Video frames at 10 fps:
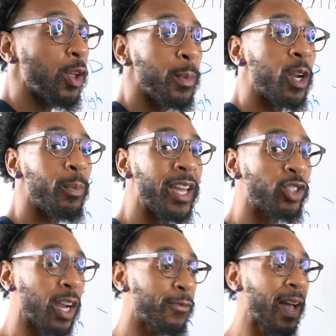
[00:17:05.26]
middleman,
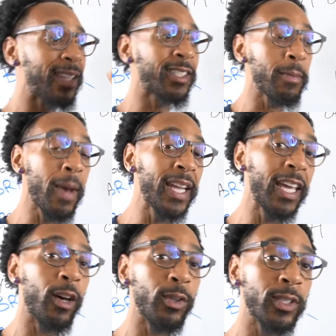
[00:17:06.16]
try to find somebody
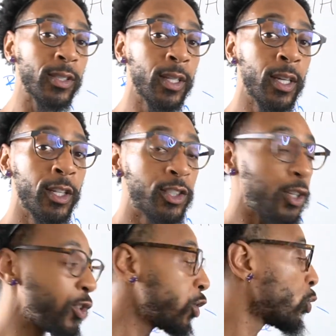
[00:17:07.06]
else to
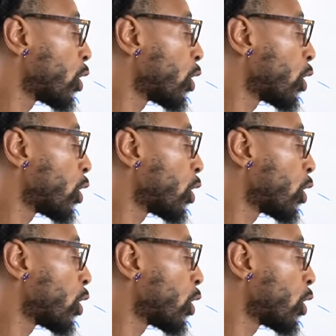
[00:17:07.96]
do